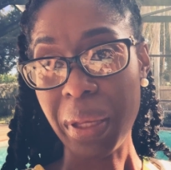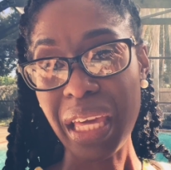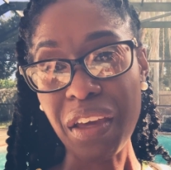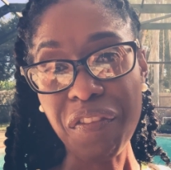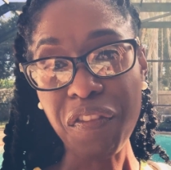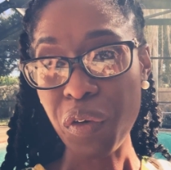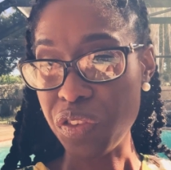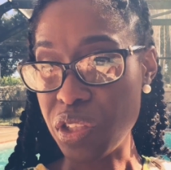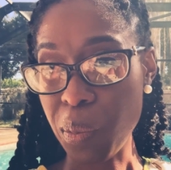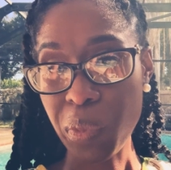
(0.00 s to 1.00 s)
If for
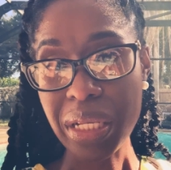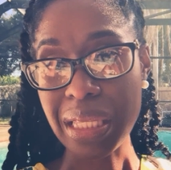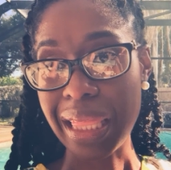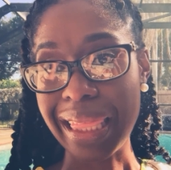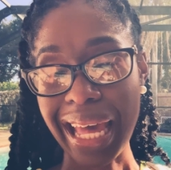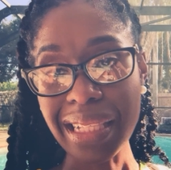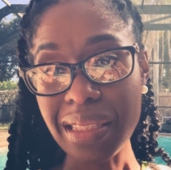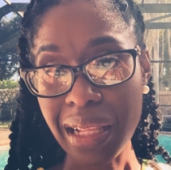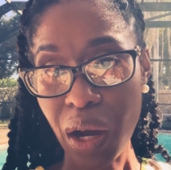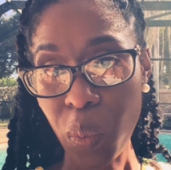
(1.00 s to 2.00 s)
some reason
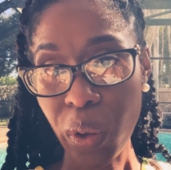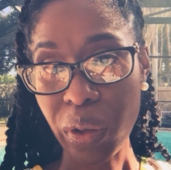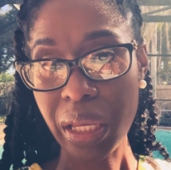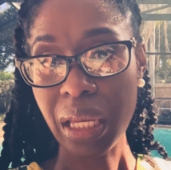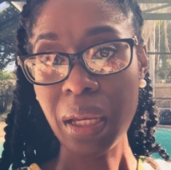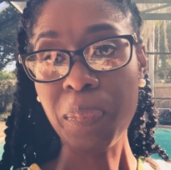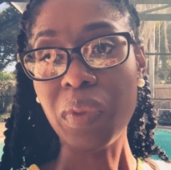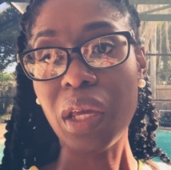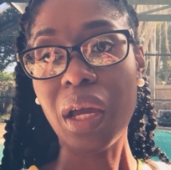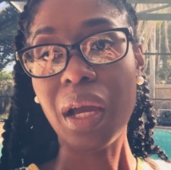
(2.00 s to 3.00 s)
that's not working,
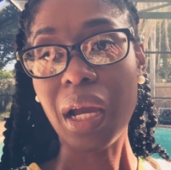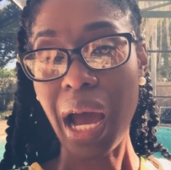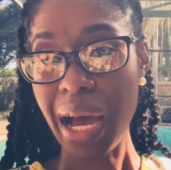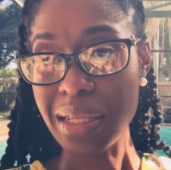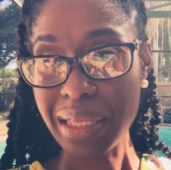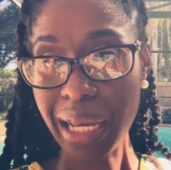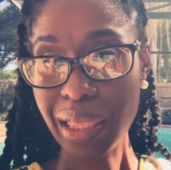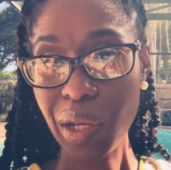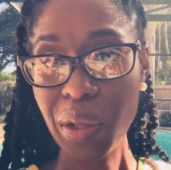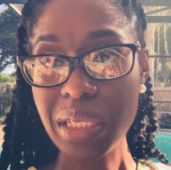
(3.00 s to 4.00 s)

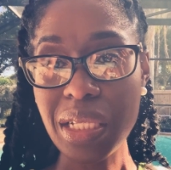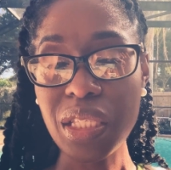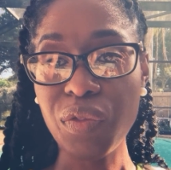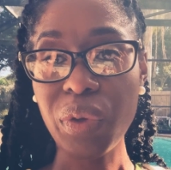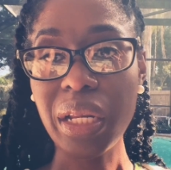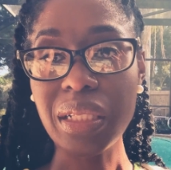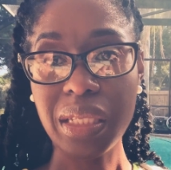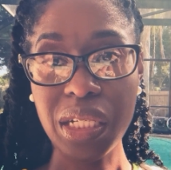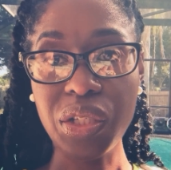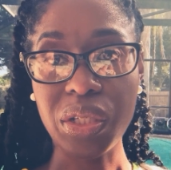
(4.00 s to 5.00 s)
contact their intensive reading
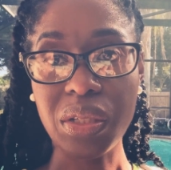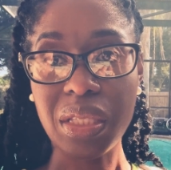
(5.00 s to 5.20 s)
teachers.